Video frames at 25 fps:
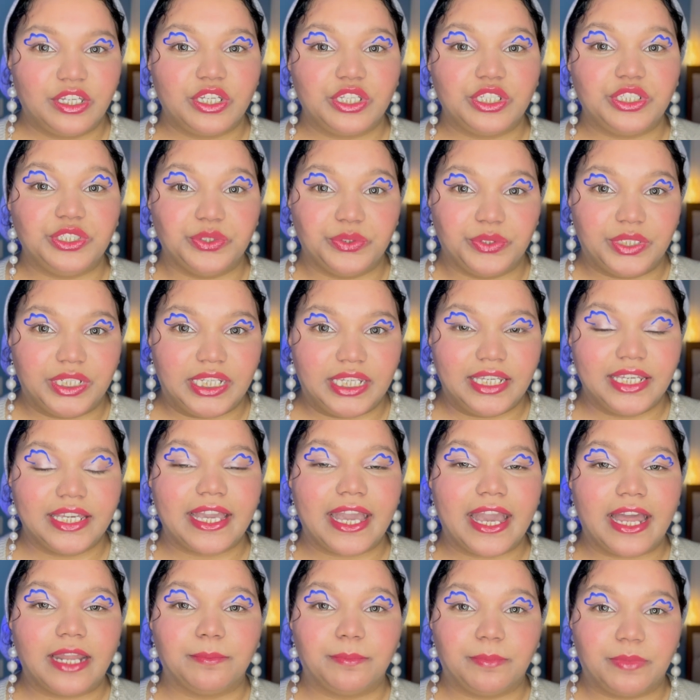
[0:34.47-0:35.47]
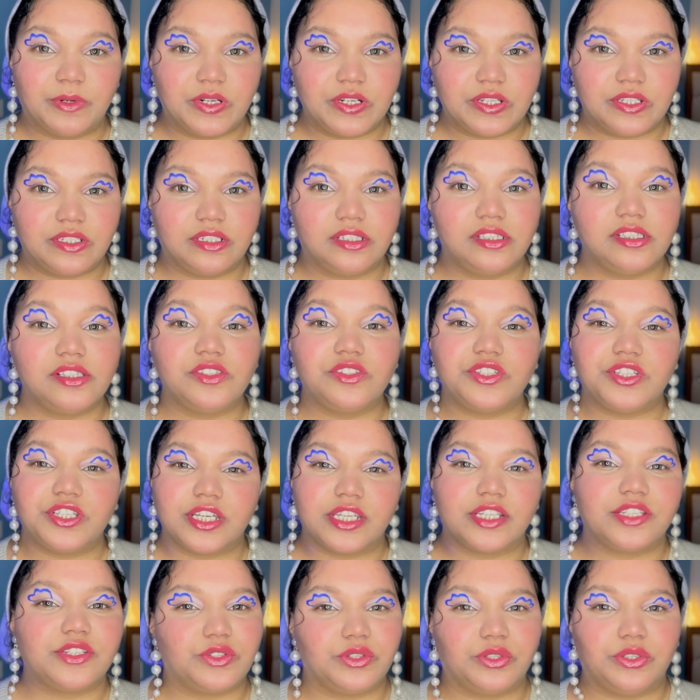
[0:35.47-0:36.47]
unique and personal
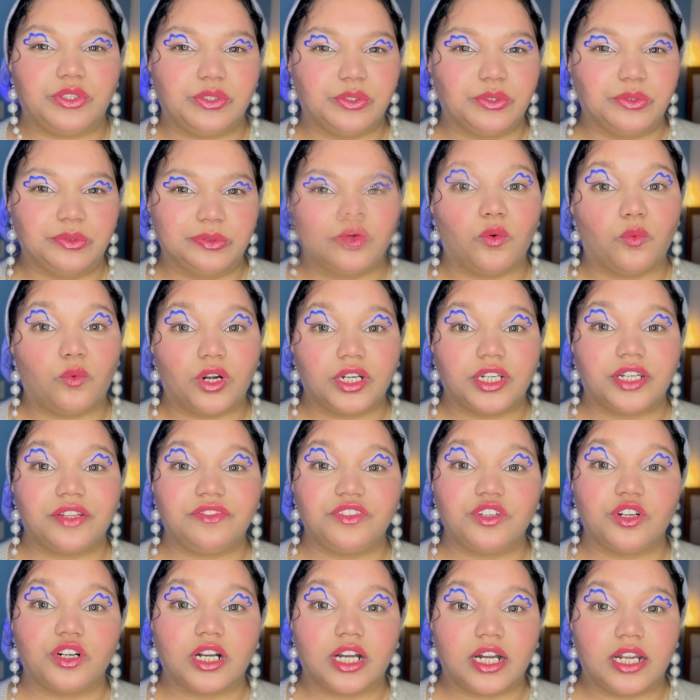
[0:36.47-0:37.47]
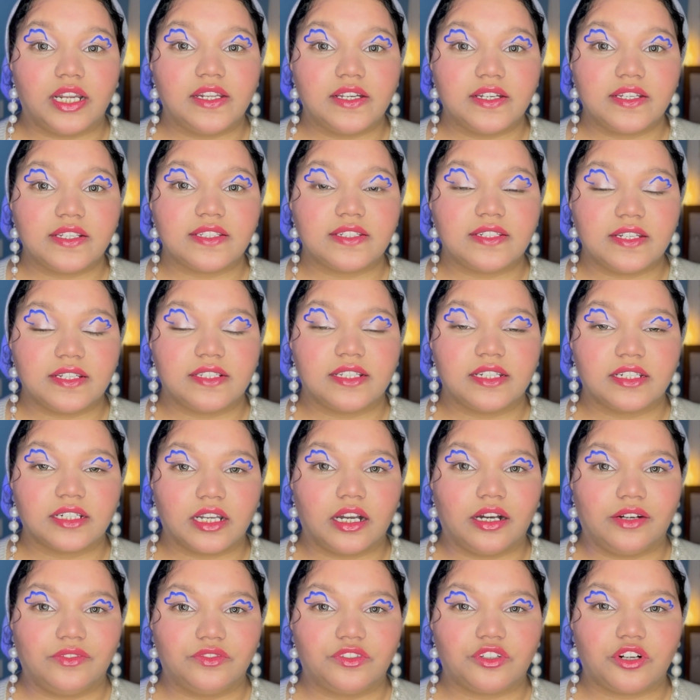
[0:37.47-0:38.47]
just to you. What if your colors doesn't
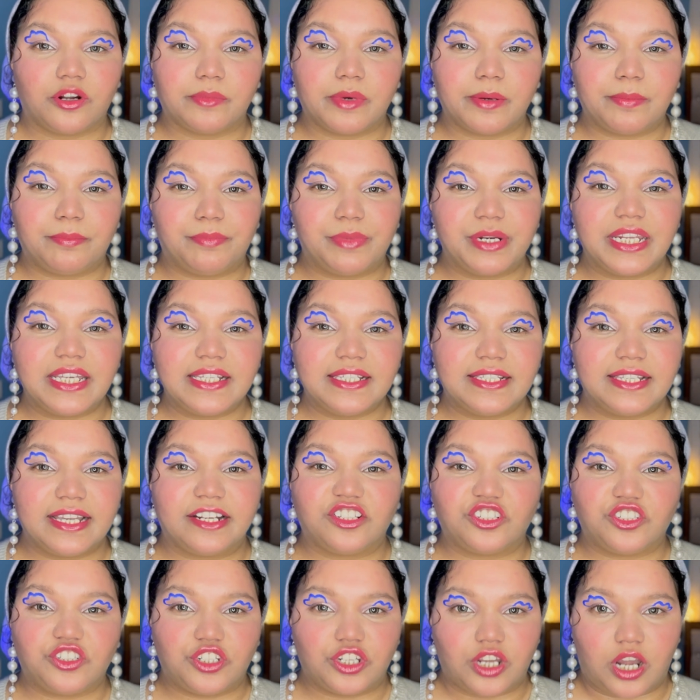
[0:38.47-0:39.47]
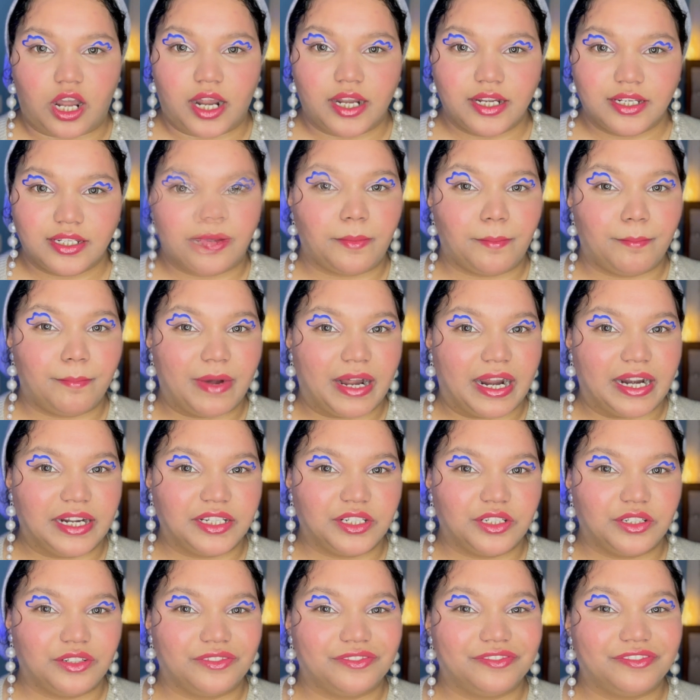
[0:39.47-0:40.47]
come from a preset chart but
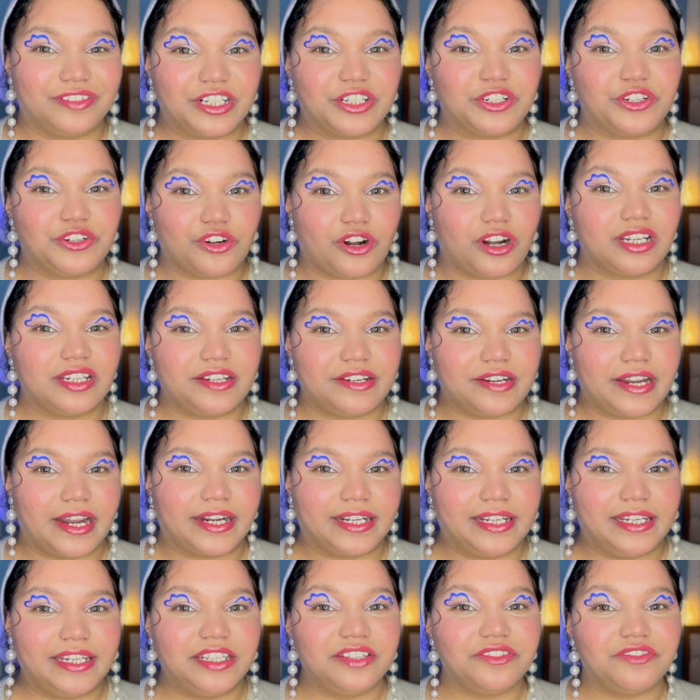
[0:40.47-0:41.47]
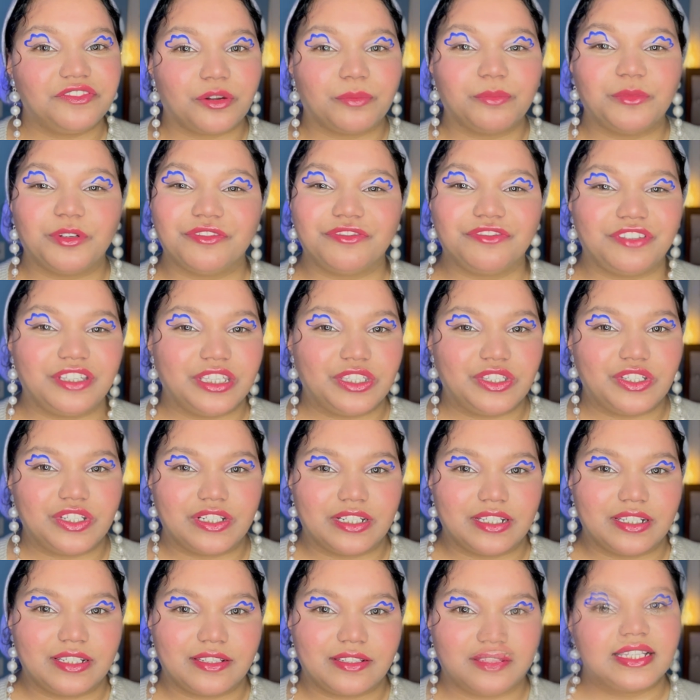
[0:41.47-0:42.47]
were drawn directly from your
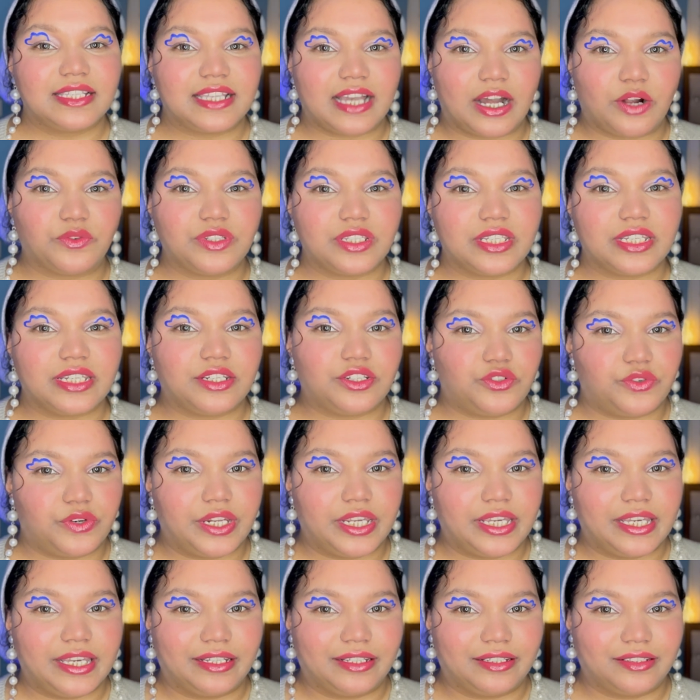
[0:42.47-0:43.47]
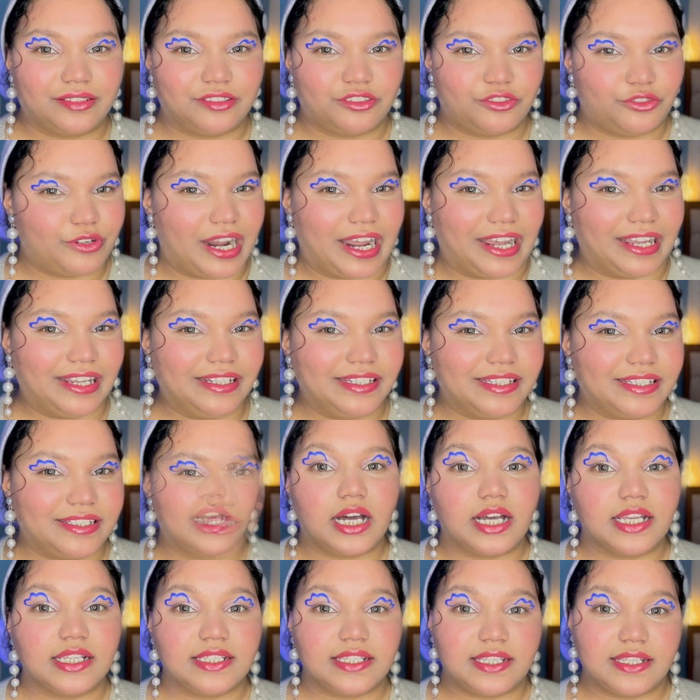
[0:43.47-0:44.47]
features? Sounds intriguing, right?
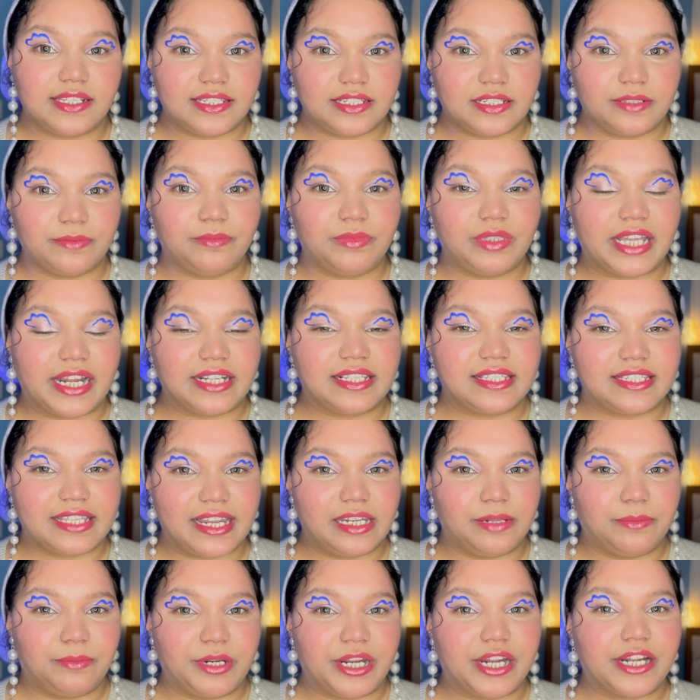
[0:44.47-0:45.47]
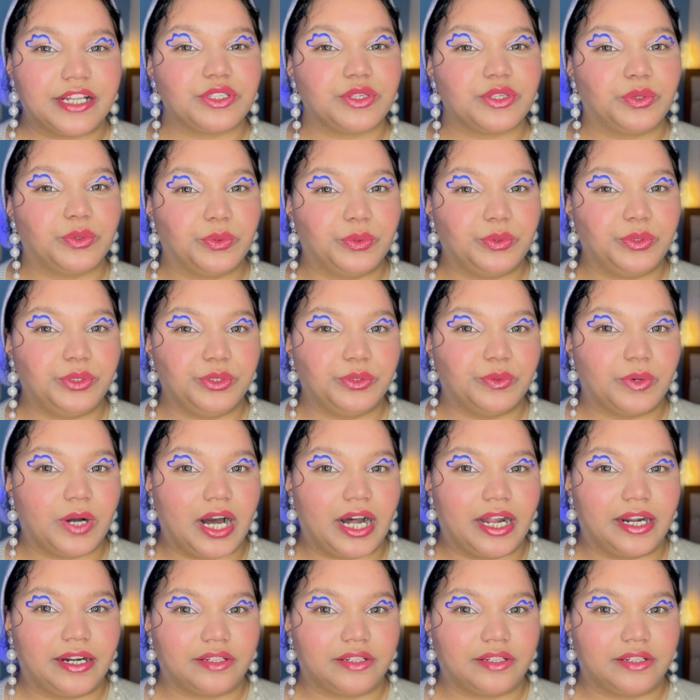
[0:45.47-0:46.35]
A system that celebrates who you are